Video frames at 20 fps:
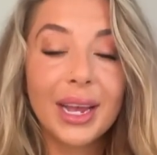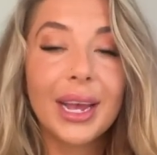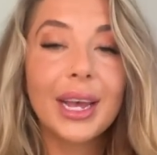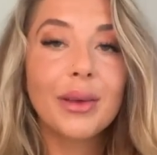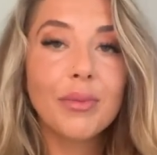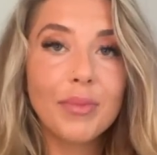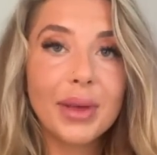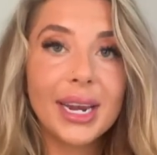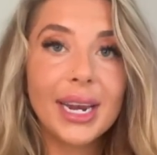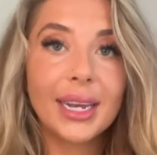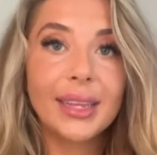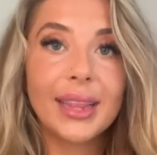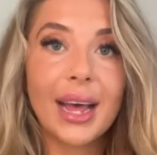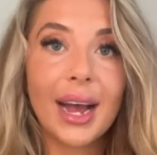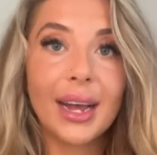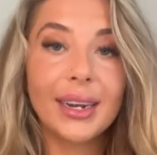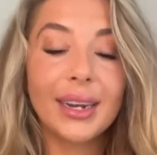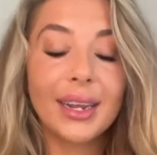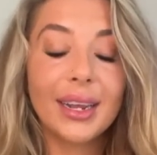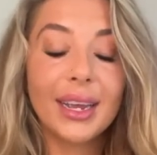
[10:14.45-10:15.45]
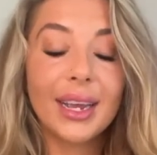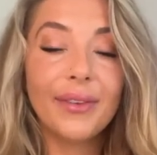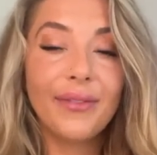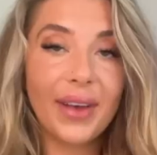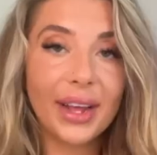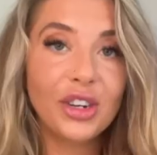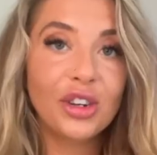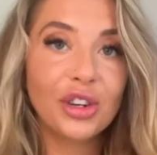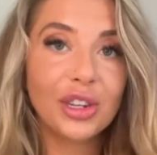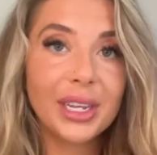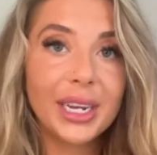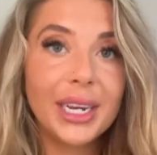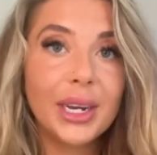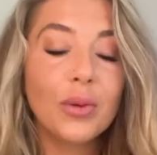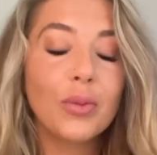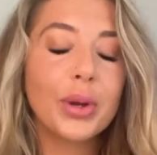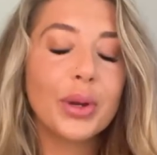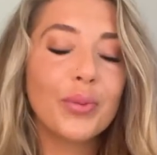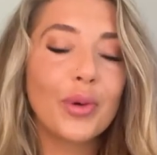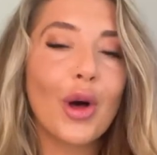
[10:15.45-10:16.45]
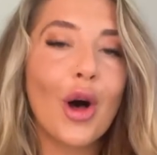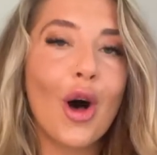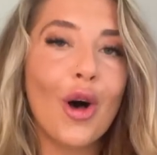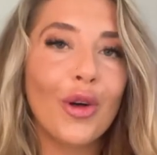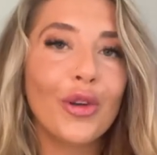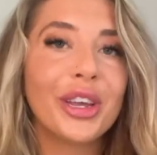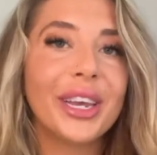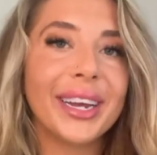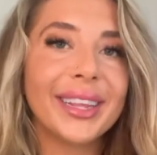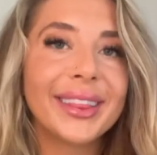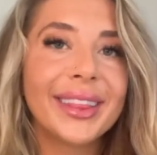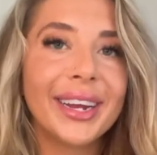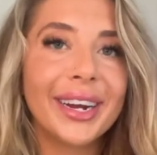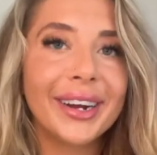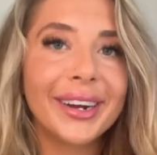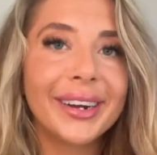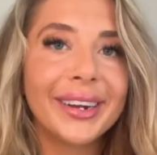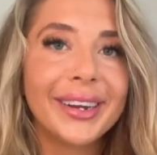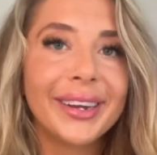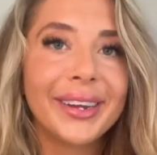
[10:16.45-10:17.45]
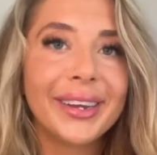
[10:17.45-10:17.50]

meaning that eventually we will all get there.